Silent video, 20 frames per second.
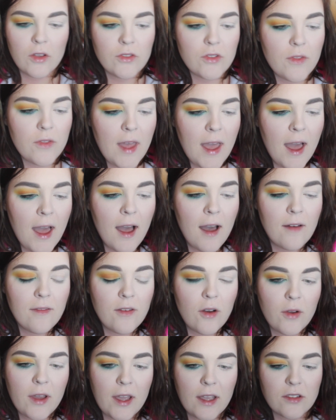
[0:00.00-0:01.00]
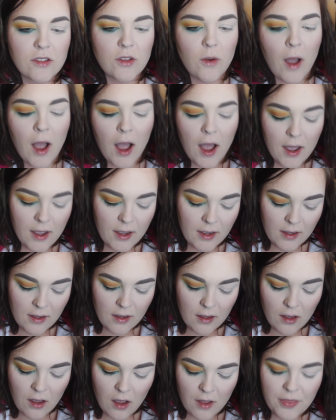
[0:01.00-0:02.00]
So they have, okay, so
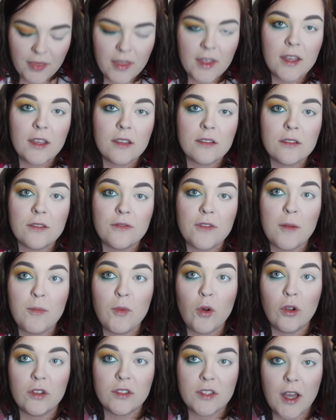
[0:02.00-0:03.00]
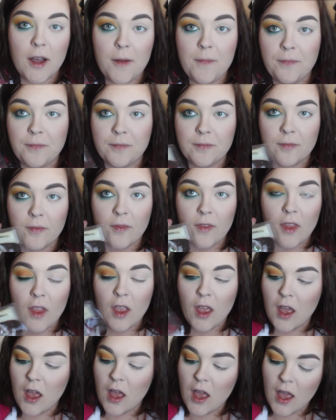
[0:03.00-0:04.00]
I got this from Ulta
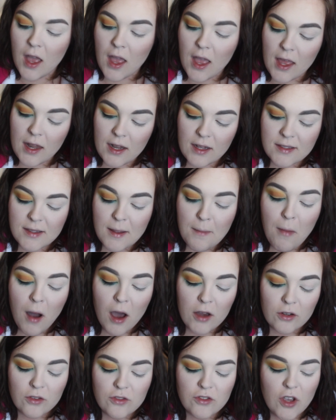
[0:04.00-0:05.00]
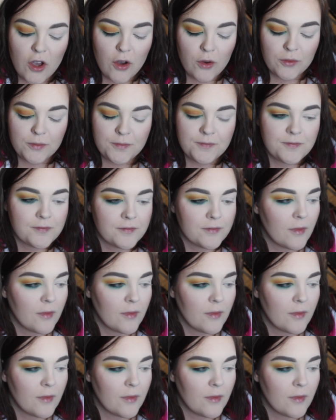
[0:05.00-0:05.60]
and it's the Model Zone